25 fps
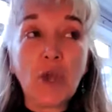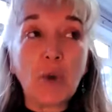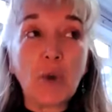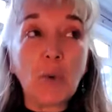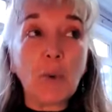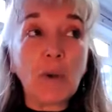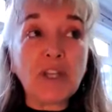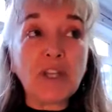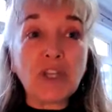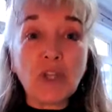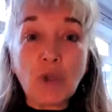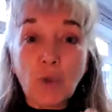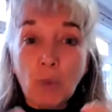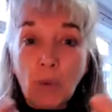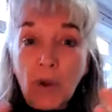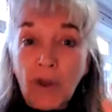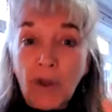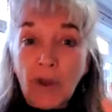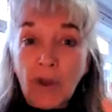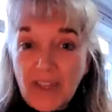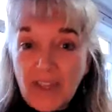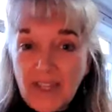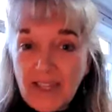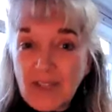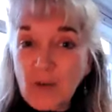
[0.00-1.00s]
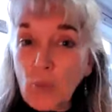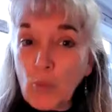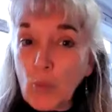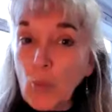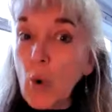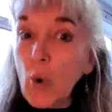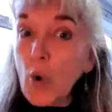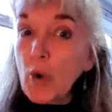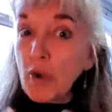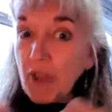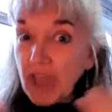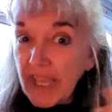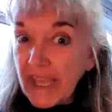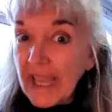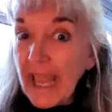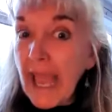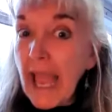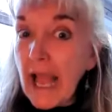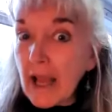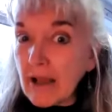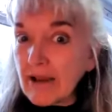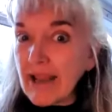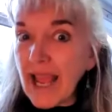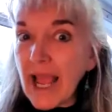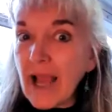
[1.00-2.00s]
when you were working
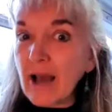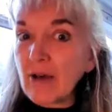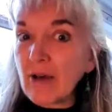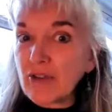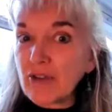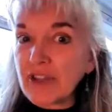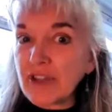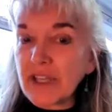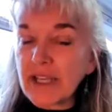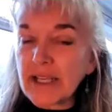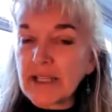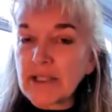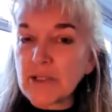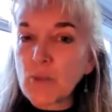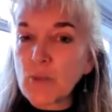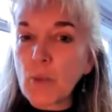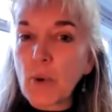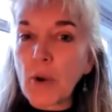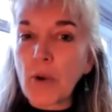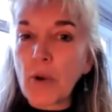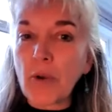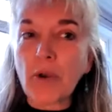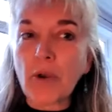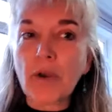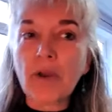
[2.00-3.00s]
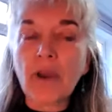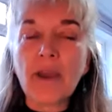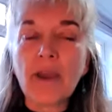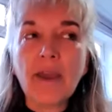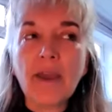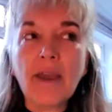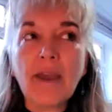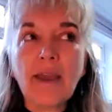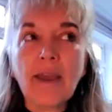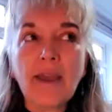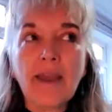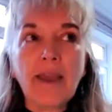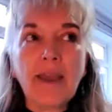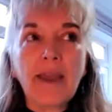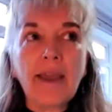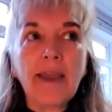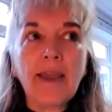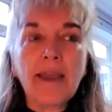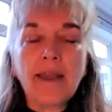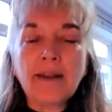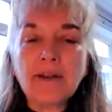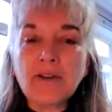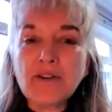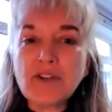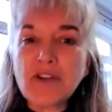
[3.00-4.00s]
out how things work.
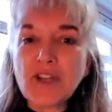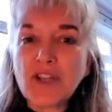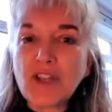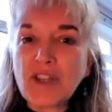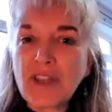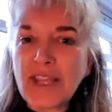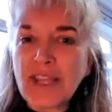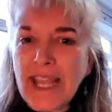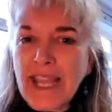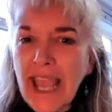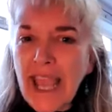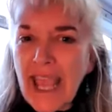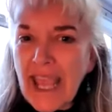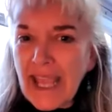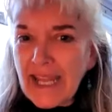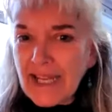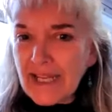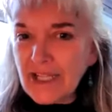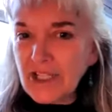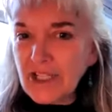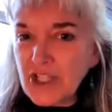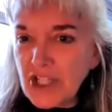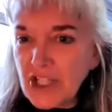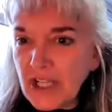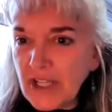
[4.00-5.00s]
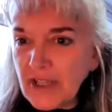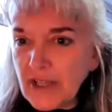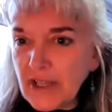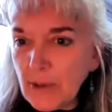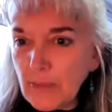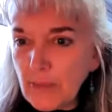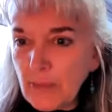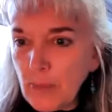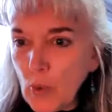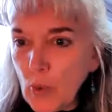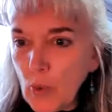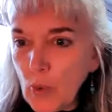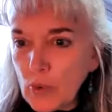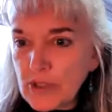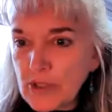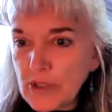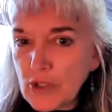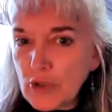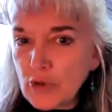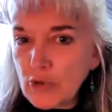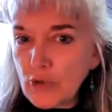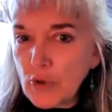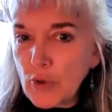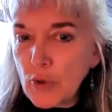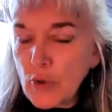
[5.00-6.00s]
And the energy that pours
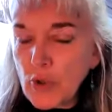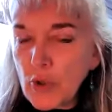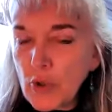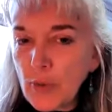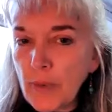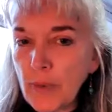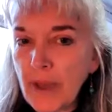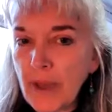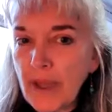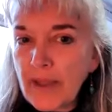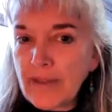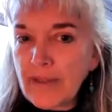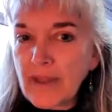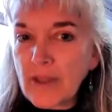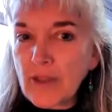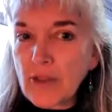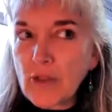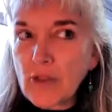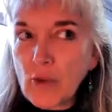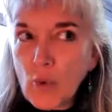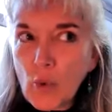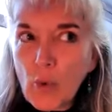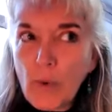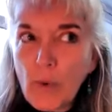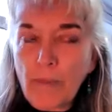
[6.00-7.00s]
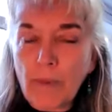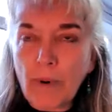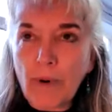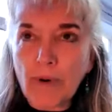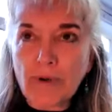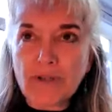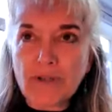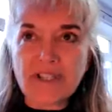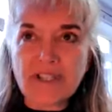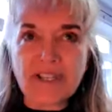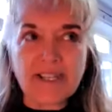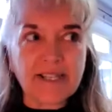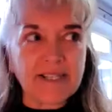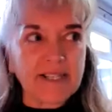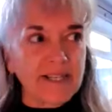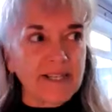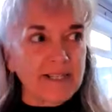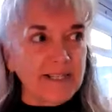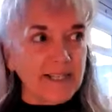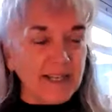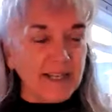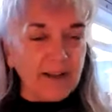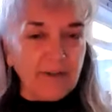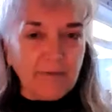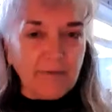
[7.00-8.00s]
through you and the thought
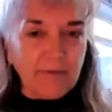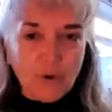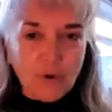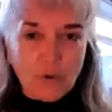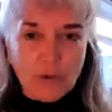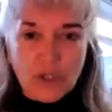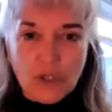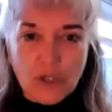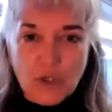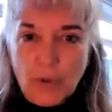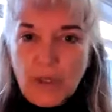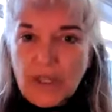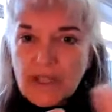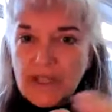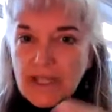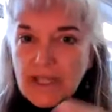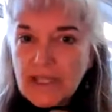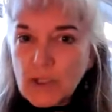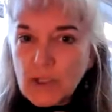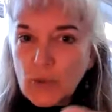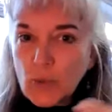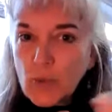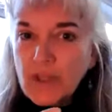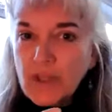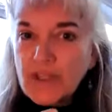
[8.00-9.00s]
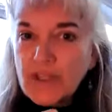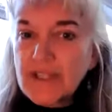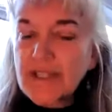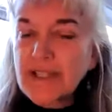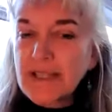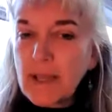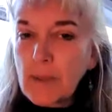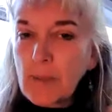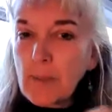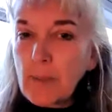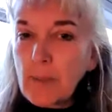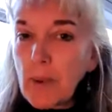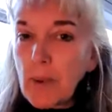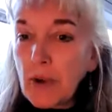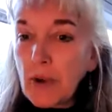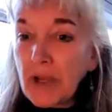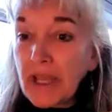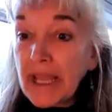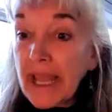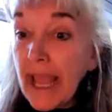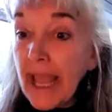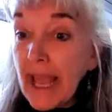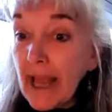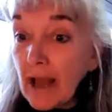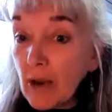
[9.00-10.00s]
processes. And if you're doing this with
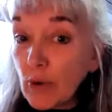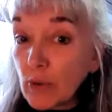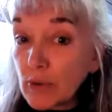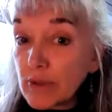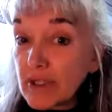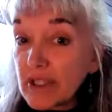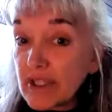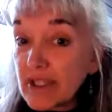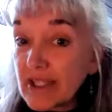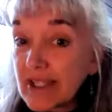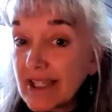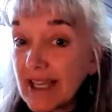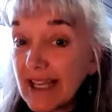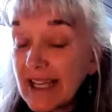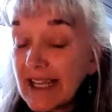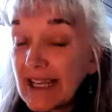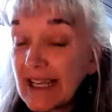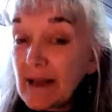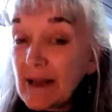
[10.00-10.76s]
somebody else,